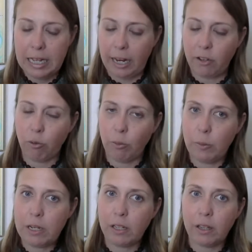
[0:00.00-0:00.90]
and to
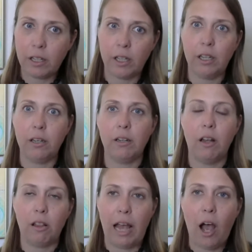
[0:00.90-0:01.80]
really
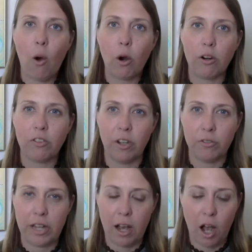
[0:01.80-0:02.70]
allow
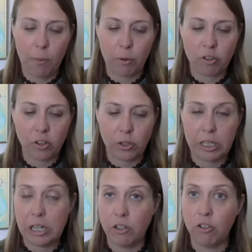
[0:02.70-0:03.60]
ourselves that
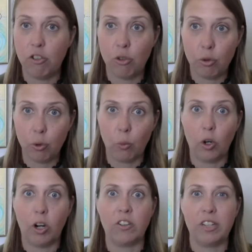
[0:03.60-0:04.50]
opportunity to do the
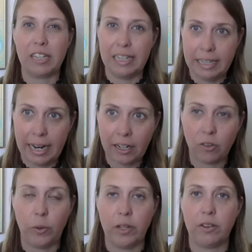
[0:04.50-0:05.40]
work to
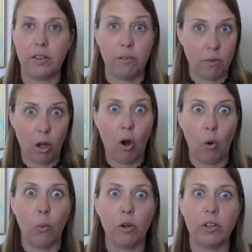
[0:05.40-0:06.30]
connect with
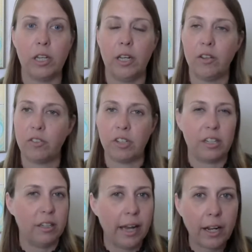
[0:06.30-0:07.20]
our worthiness, to
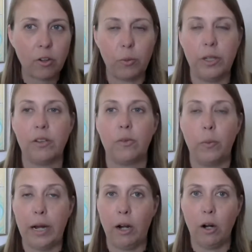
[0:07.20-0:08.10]
connect with
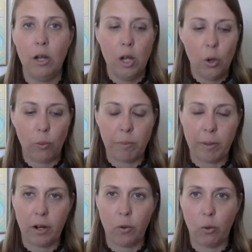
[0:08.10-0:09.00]
where we
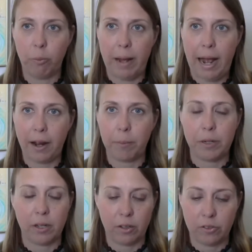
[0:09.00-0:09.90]
might hold back,
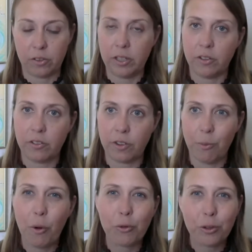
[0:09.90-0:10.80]
because it's the
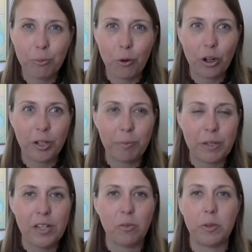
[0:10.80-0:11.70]
most important
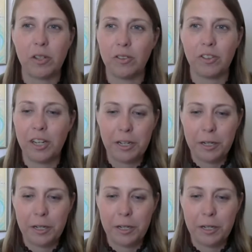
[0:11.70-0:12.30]
piece. Because